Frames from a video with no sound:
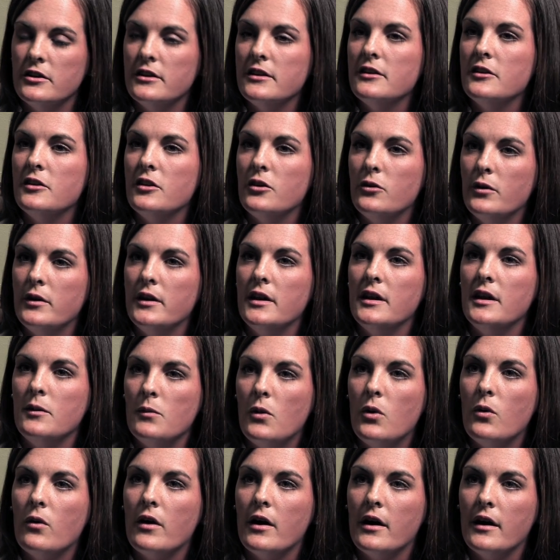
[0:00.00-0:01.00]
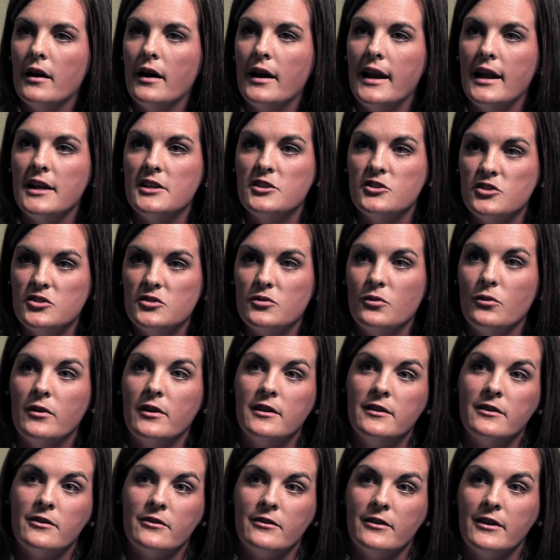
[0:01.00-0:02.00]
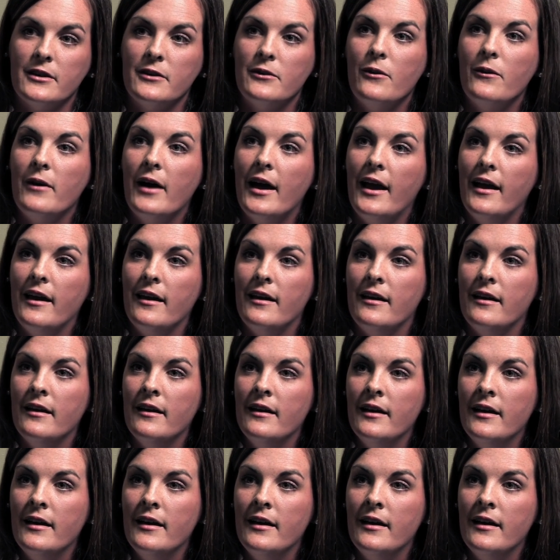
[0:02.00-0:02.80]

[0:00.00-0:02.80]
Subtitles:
couldn't do it anymore and I just wanted to run away.